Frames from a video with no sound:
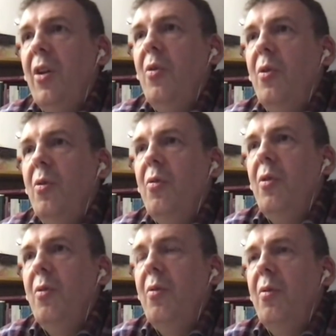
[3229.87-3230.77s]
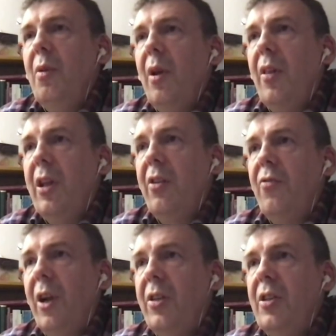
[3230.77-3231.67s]
So, I
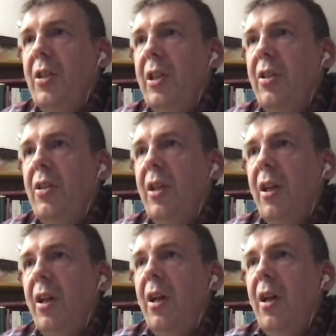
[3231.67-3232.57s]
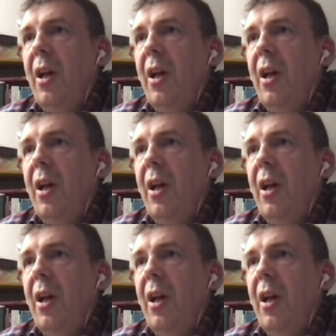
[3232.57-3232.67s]
think that Francis's